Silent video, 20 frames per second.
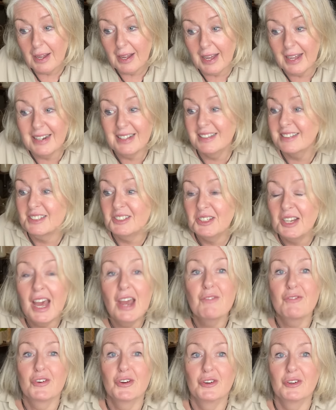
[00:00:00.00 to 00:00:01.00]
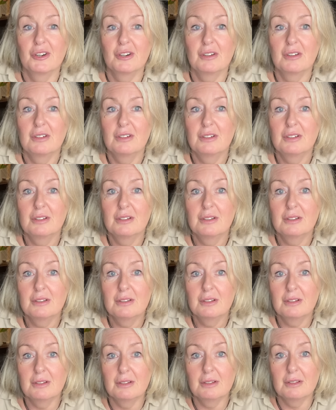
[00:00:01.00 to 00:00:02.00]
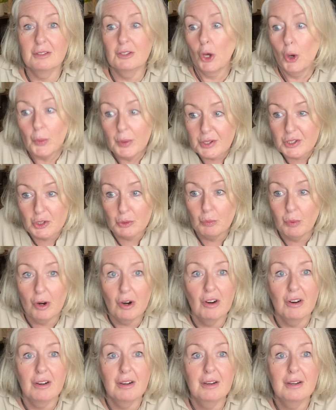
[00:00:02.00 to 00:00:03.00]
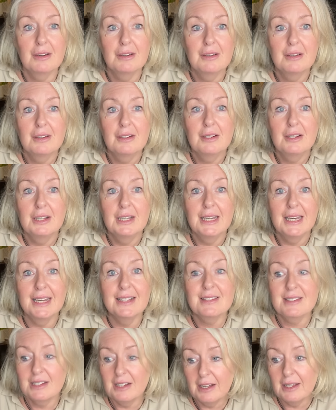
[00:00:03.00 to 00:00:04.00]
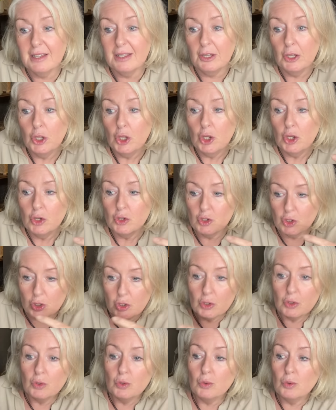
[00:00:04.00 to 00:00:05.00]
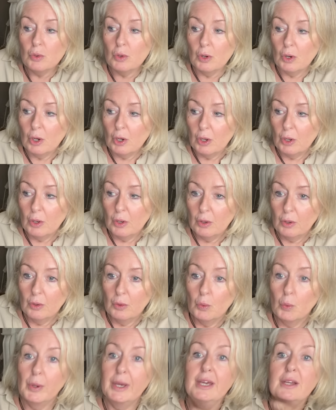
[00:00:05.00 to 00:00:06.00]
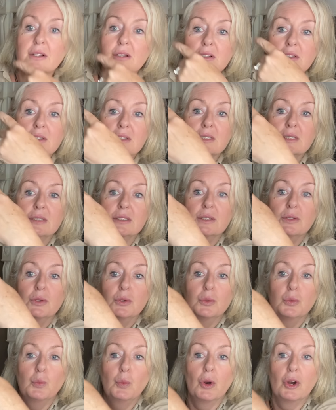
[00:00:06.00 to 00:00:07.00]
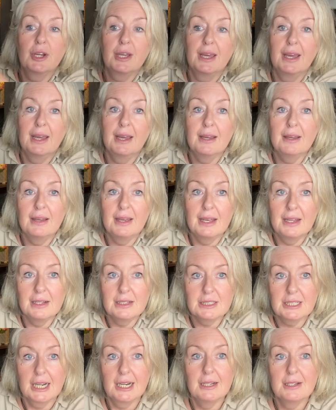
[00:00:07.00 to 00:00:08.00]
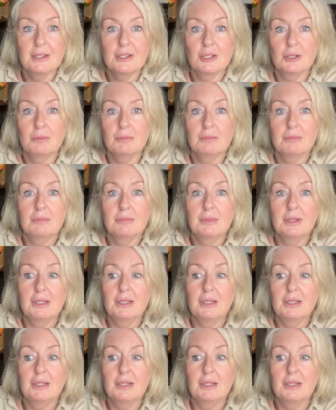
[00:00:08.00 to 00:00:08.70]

and it's never going to work. It's like two wheels working in tandem